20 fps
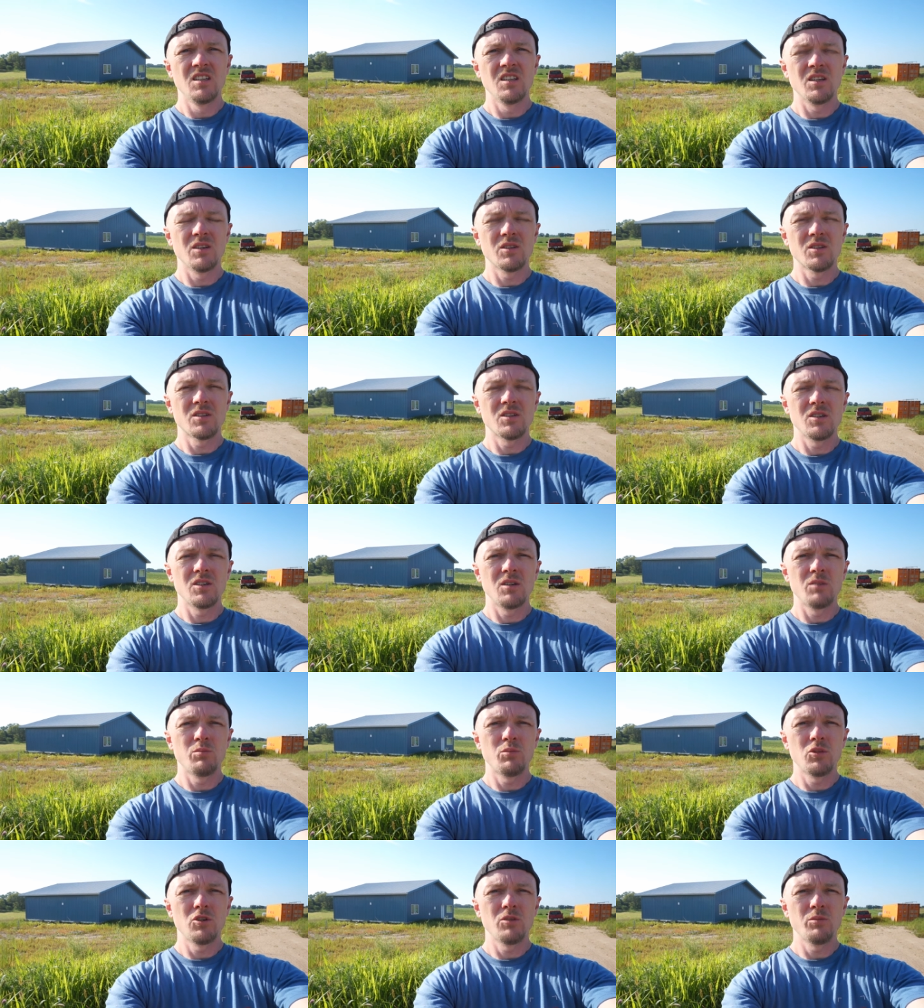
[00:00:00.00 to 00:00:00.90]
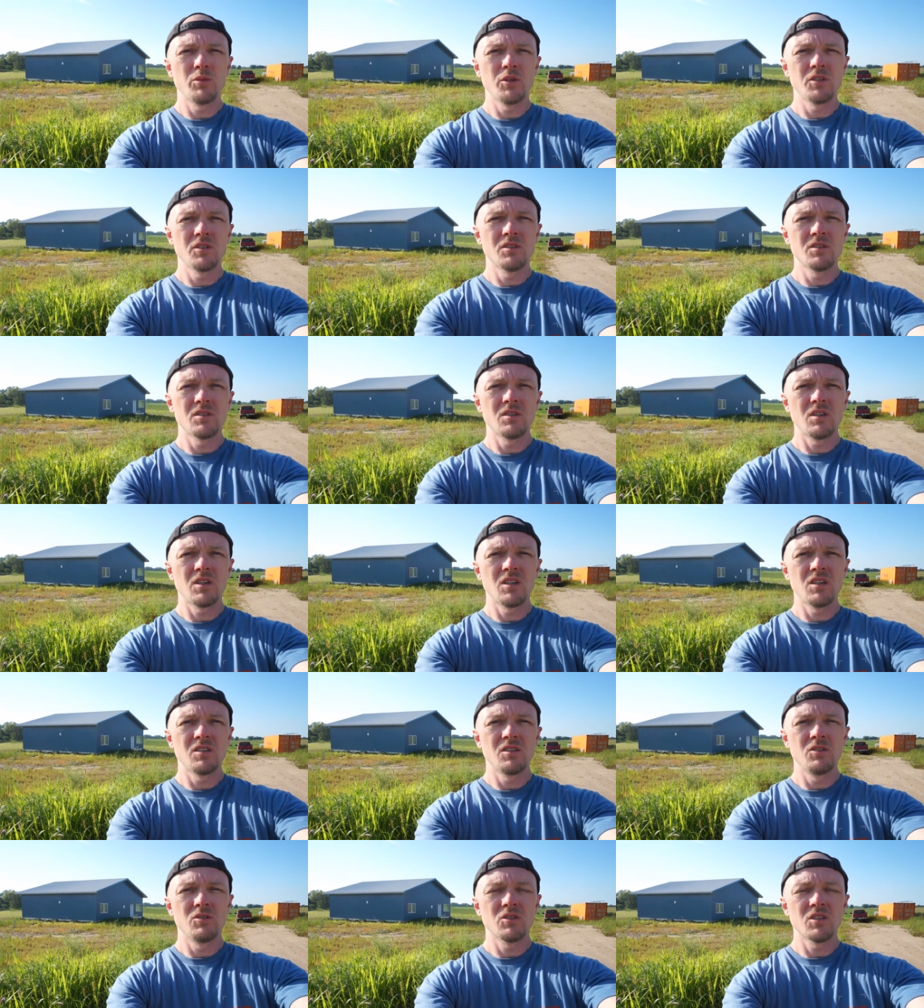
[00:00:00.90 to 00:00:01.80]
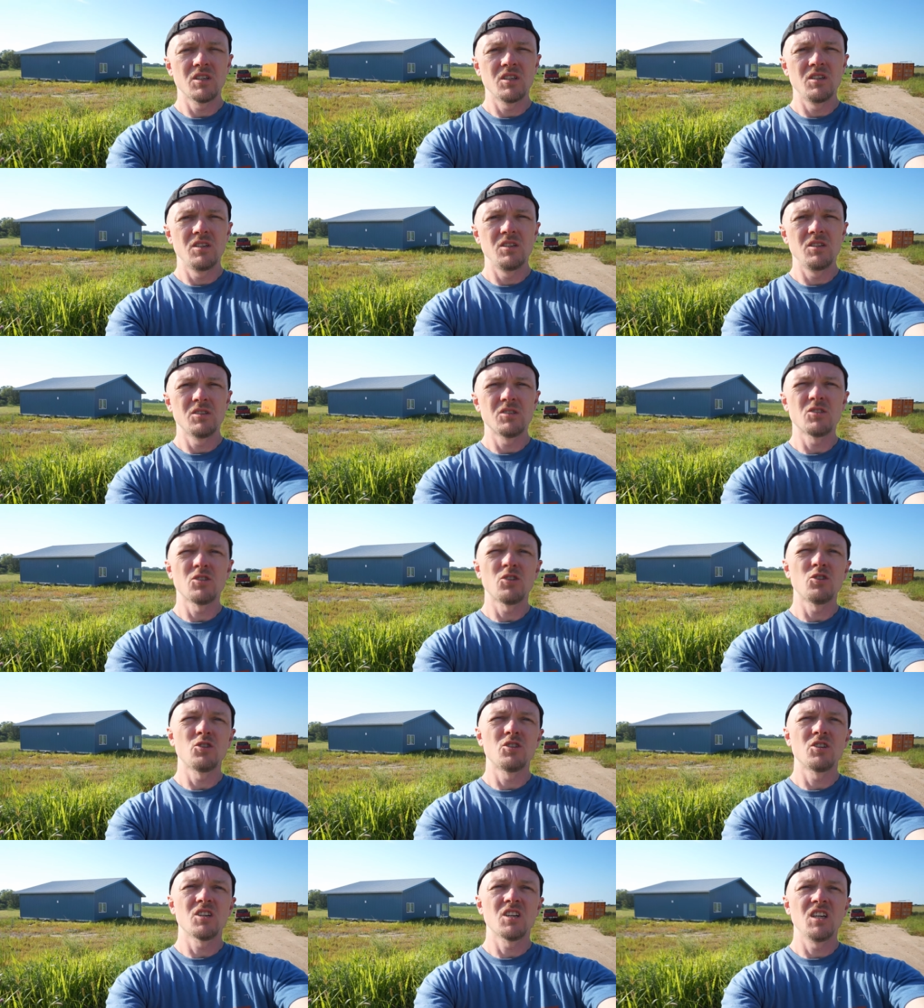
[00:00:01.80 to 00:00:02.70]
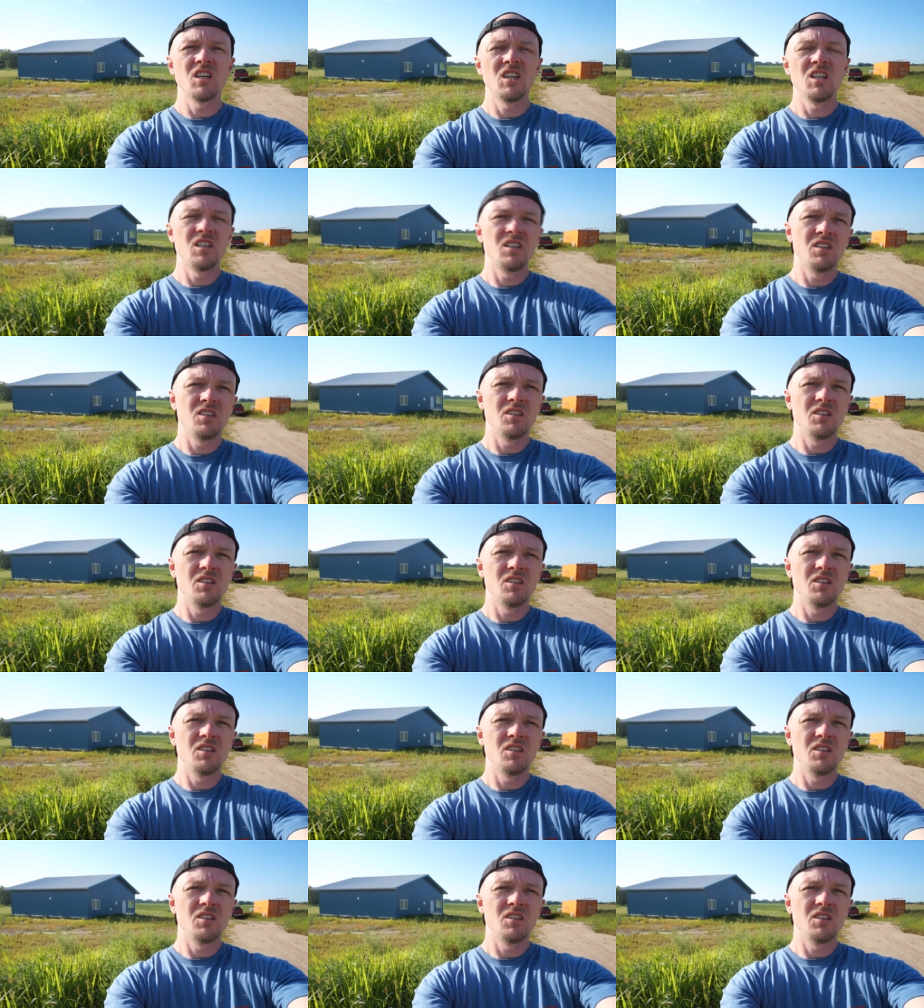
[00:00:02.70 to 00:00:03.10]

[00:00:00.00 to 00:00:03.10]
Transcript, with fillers: That's done on purpose. Uh, they don't get any solar gain